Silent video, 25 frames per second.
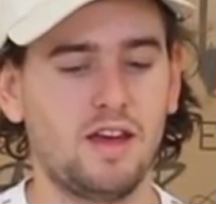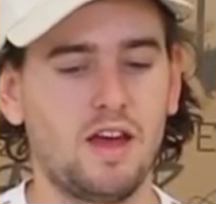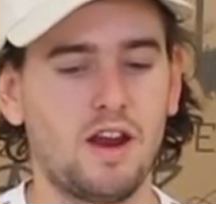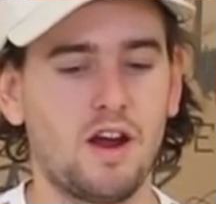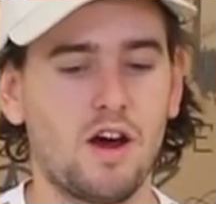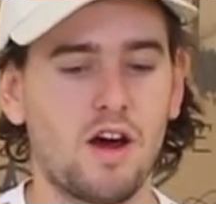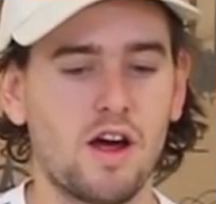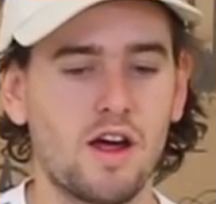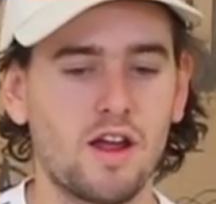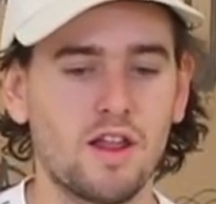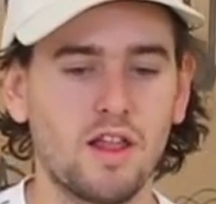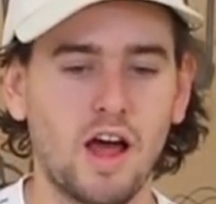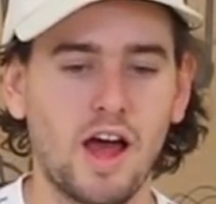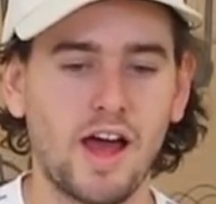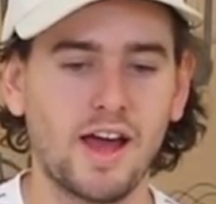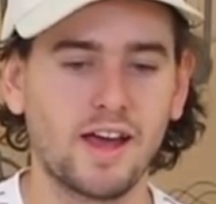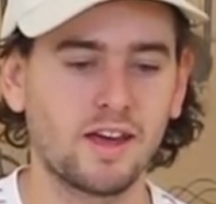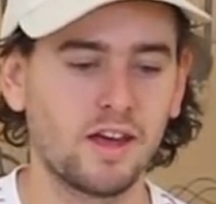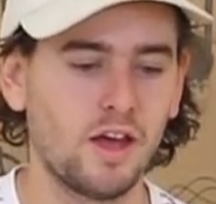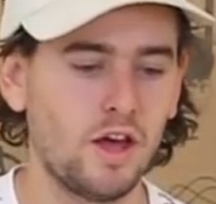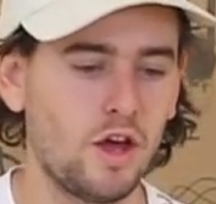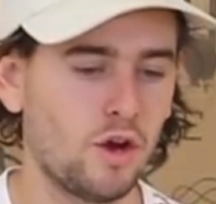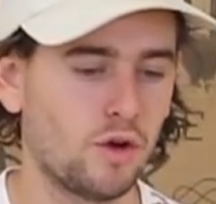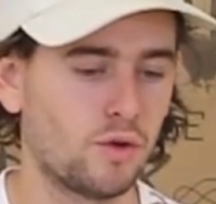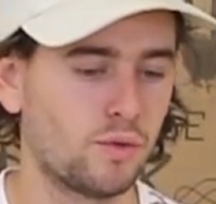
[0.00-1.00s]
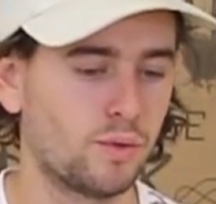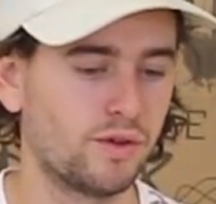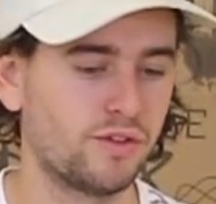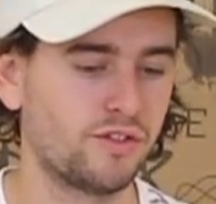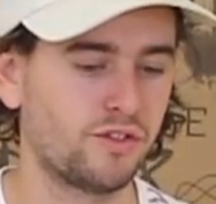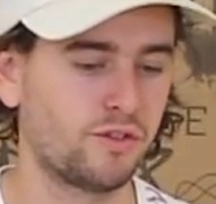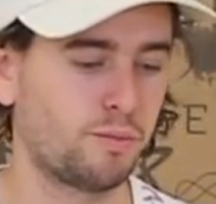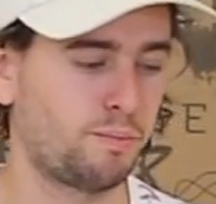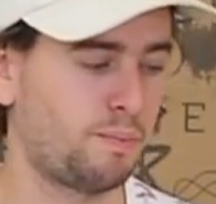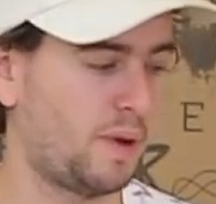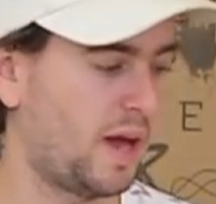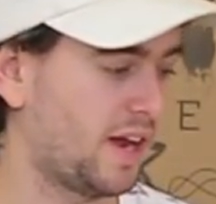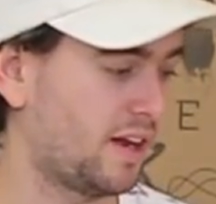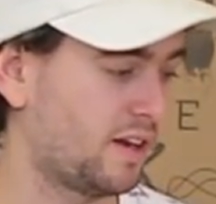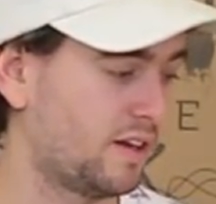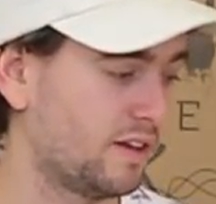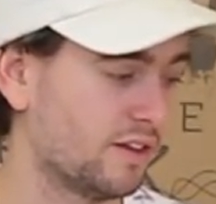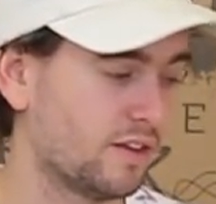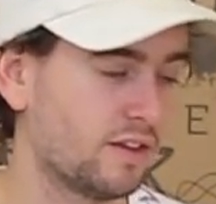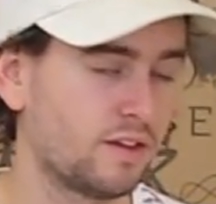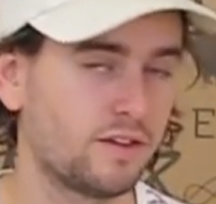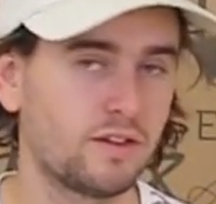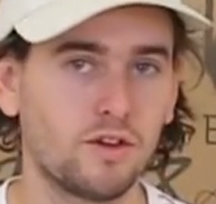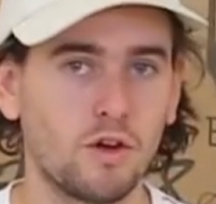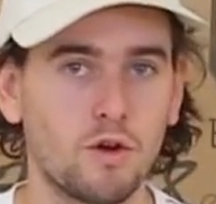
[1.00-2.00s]
and I like respect
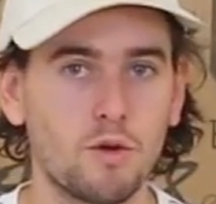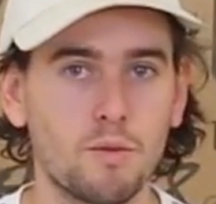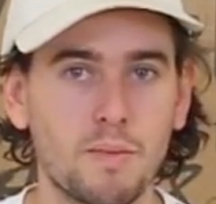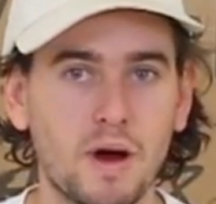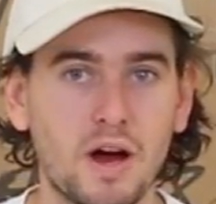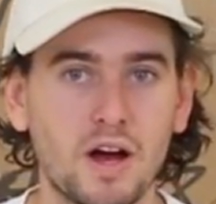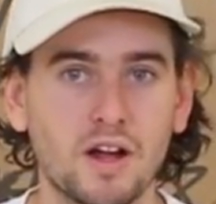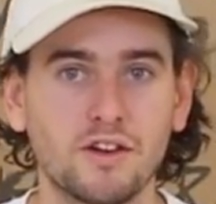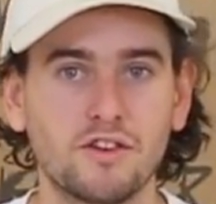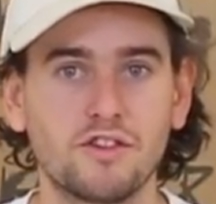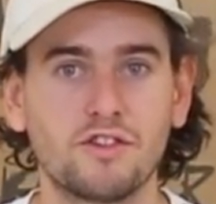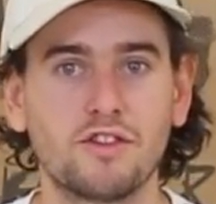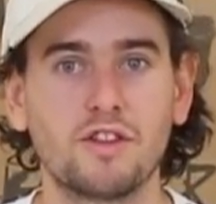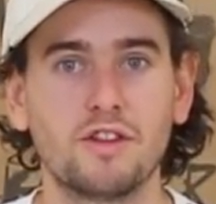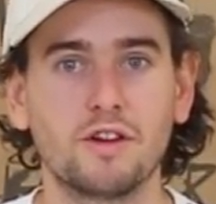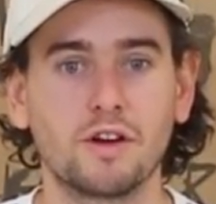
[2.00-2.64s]
it so much,